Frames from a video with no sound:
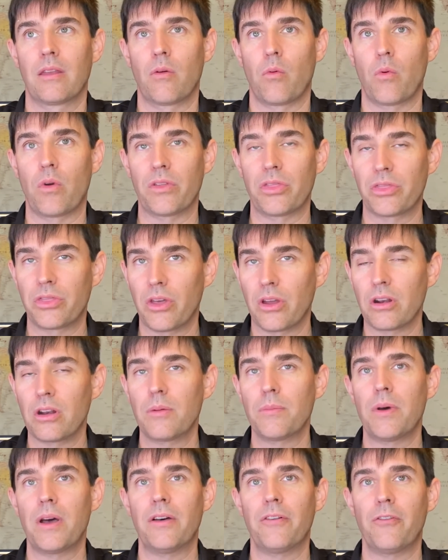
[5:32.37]
What
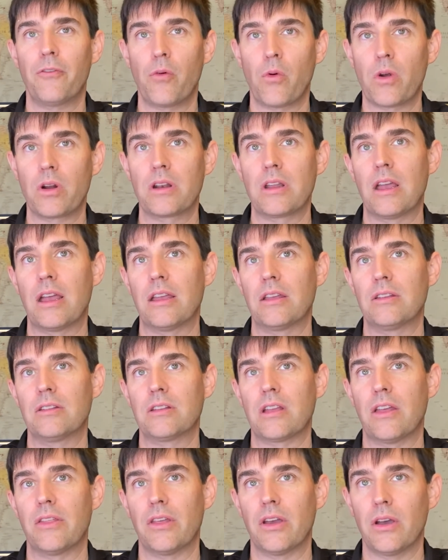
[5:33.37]
Thunderbolt 4 does
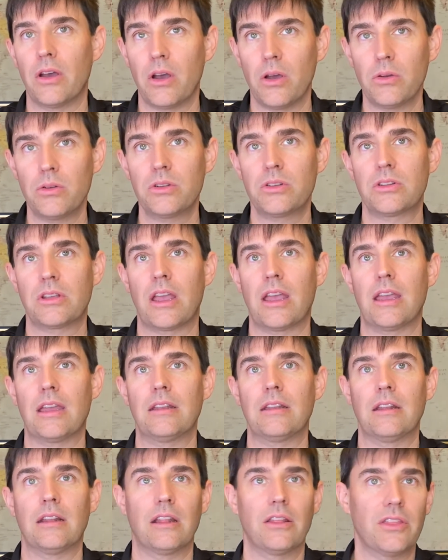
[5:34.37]
on the host
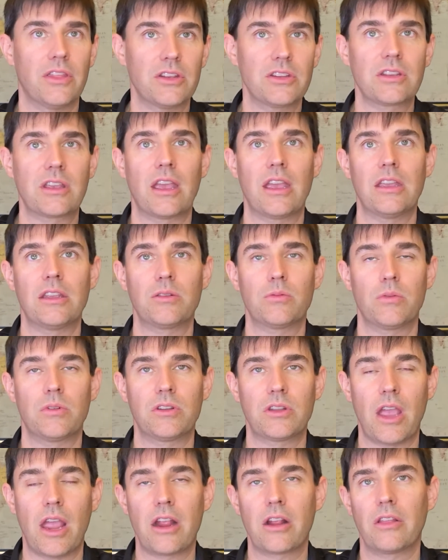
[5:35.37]
side, and in this case with
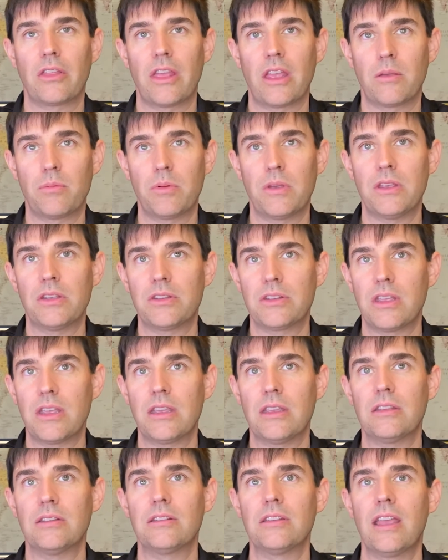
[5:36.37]
Tiger Lake
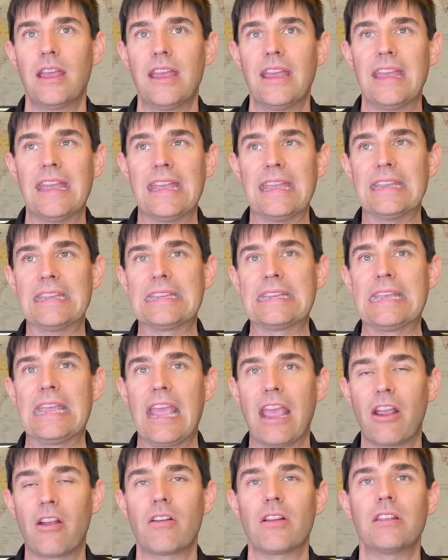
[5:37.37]
PCs, is
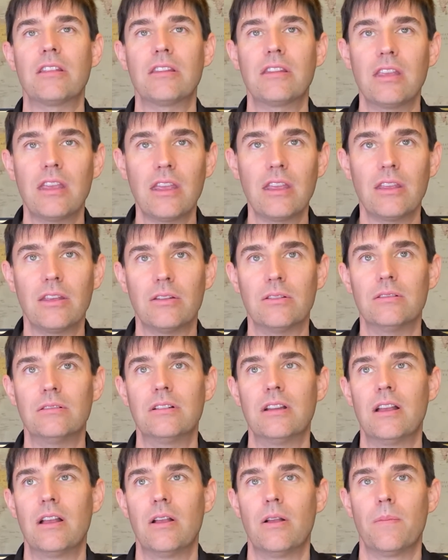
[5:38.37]
guarantee you
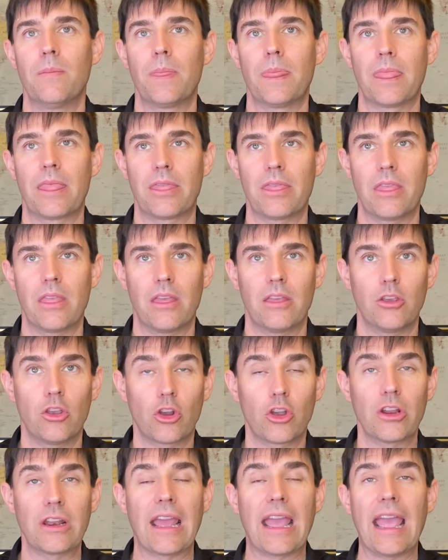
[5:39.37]
you're
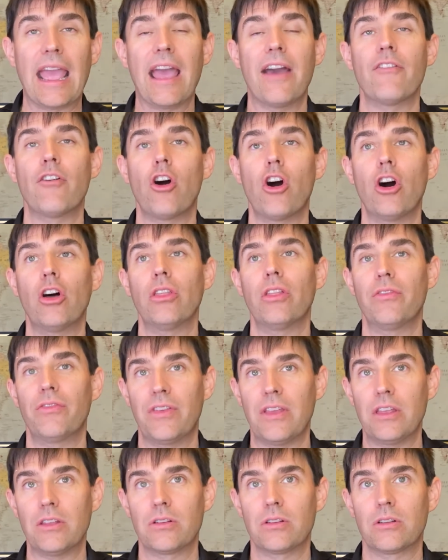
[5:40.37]
going to have all the
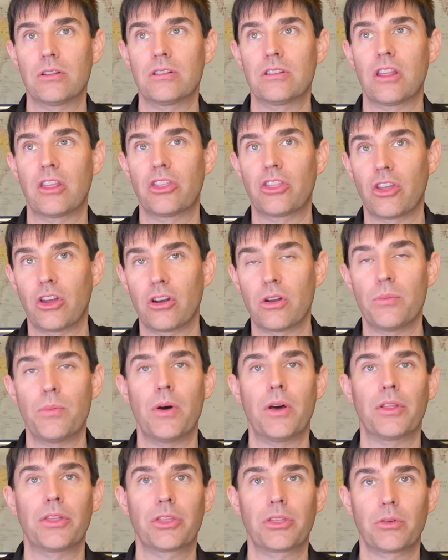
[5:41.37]
features that
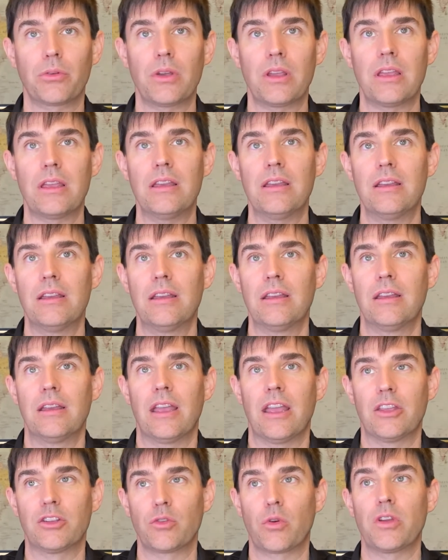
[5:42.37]
Thunderbolt 3
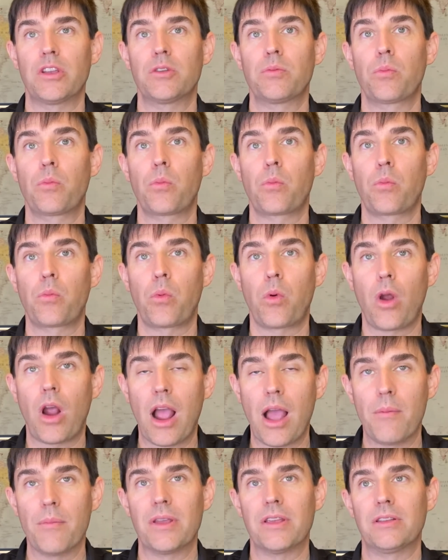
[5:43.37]
has always
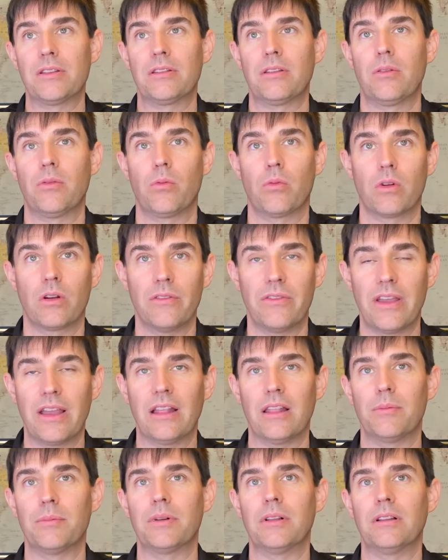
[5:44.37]
promised were
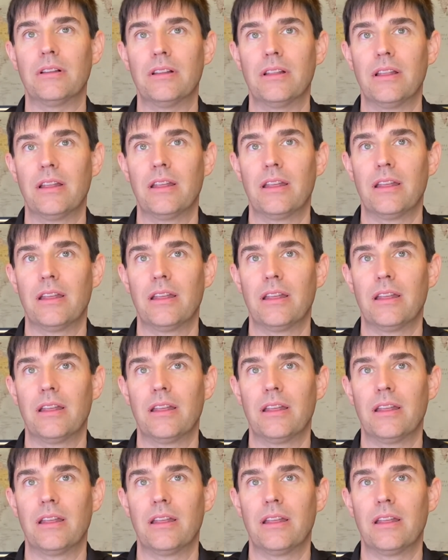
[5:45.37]
available.